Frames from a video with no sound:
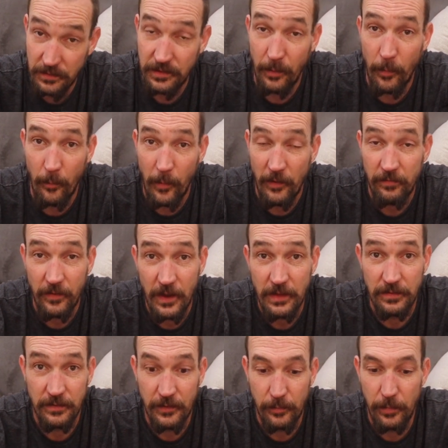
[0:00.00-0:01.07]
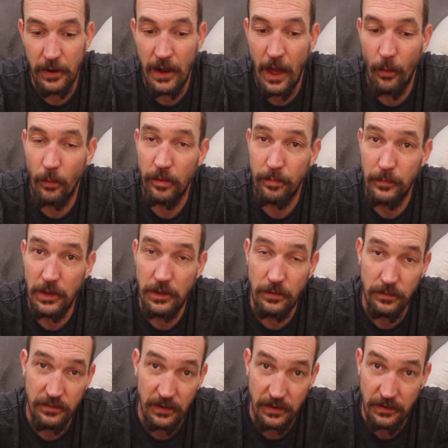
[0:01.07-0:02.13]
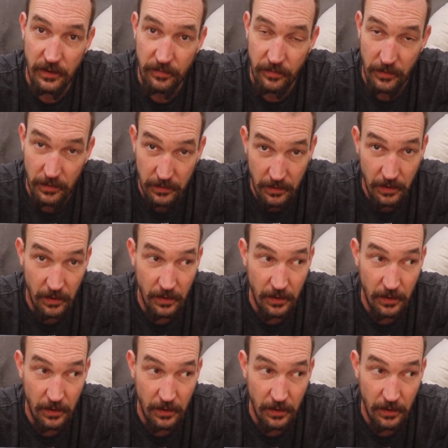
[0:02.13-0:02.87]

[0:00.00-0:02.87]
some of my friends that have been out with me using different